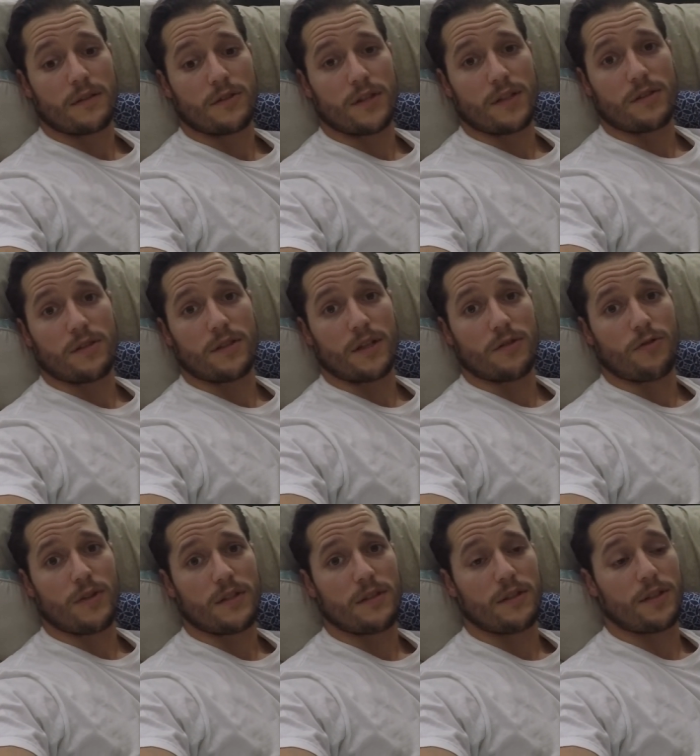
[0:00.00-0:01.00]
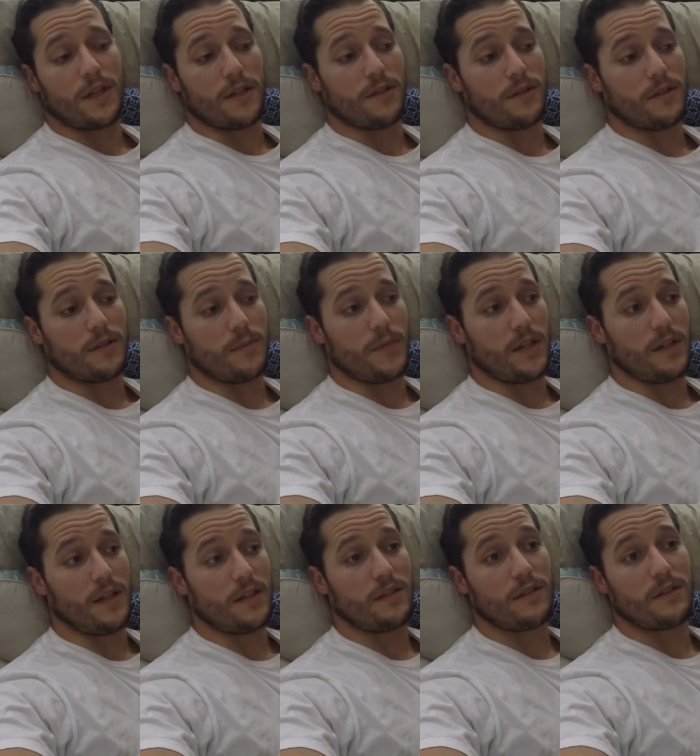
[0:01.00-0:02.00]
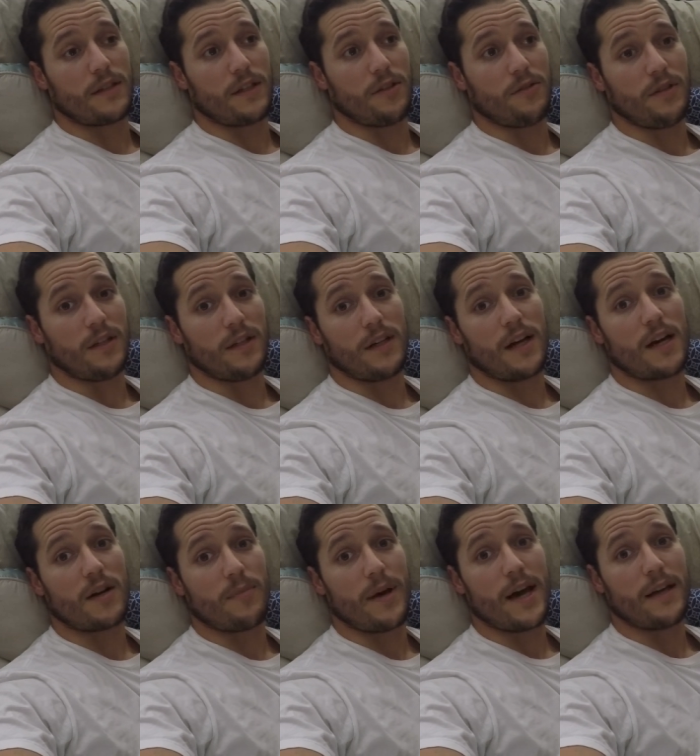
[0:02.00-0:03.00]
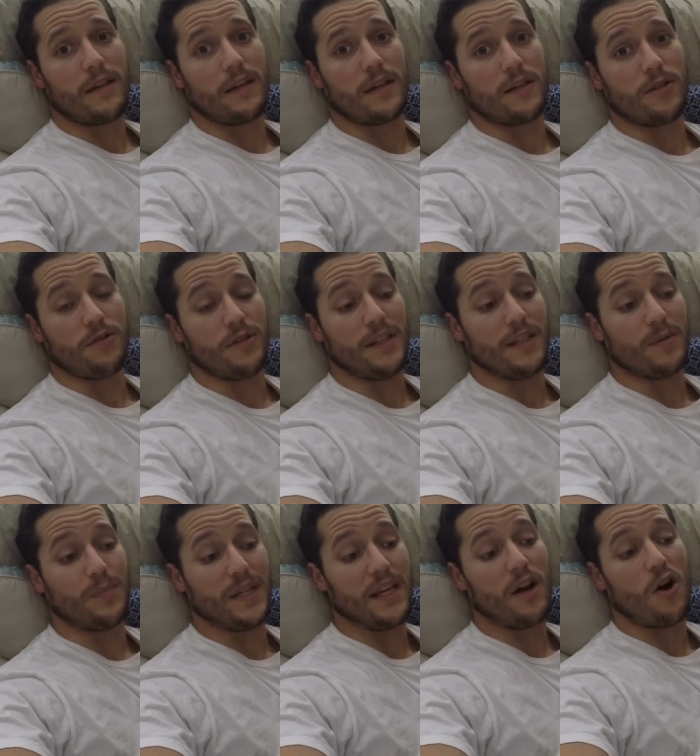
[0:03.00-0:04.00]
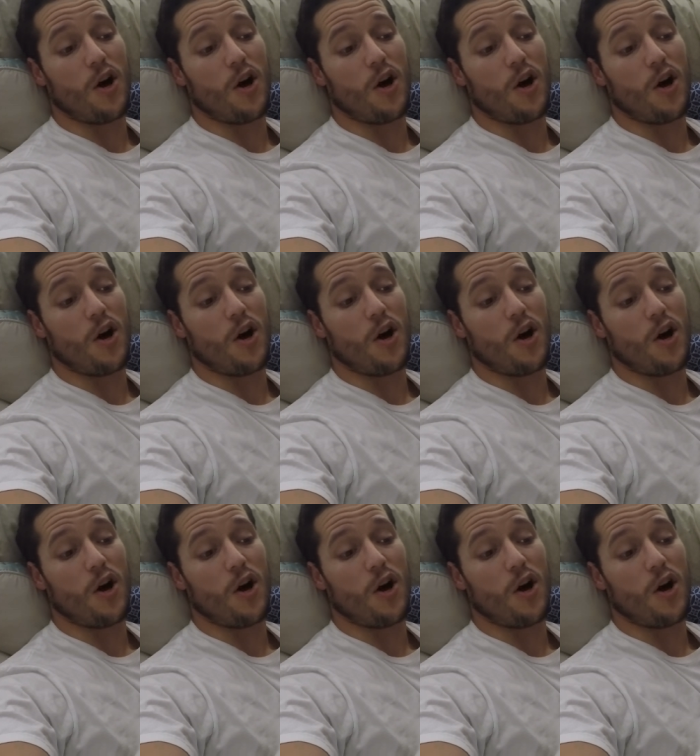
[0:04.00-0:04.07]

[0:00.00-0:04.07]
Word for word: Just dressing changes. I mean, unless it's like you need a lot of packing and you need to be